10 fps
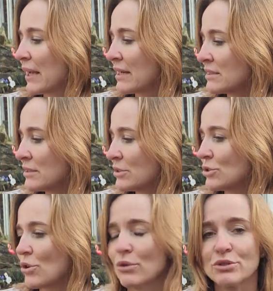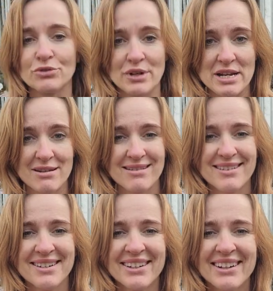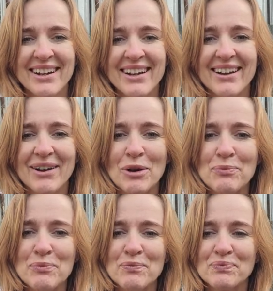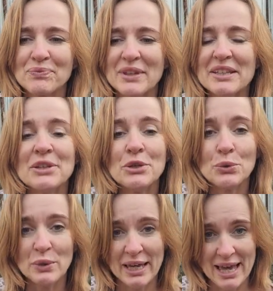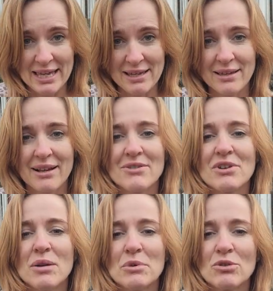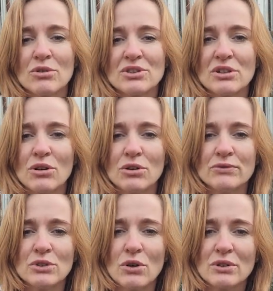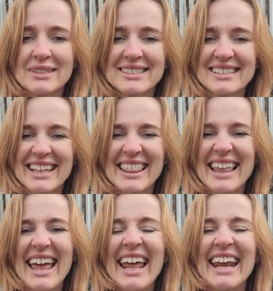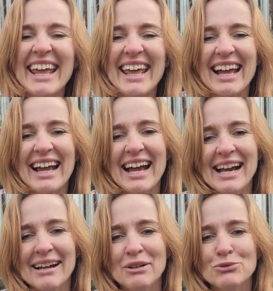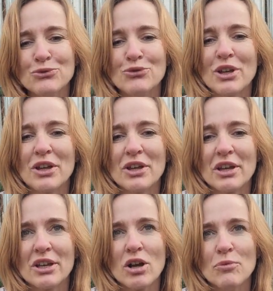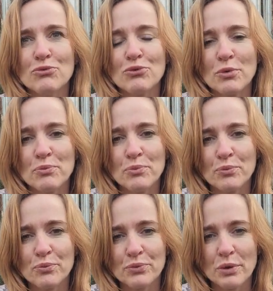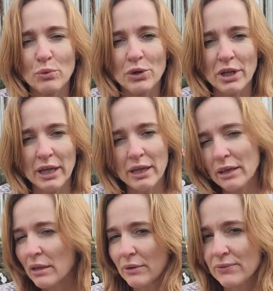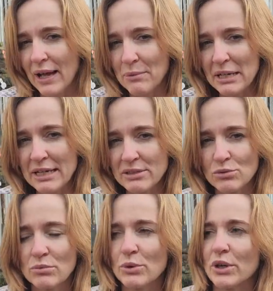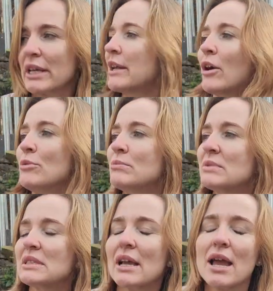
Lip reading: As a dog trainer in the UK, I've come across a lot of dogs that have come from working families or working homes.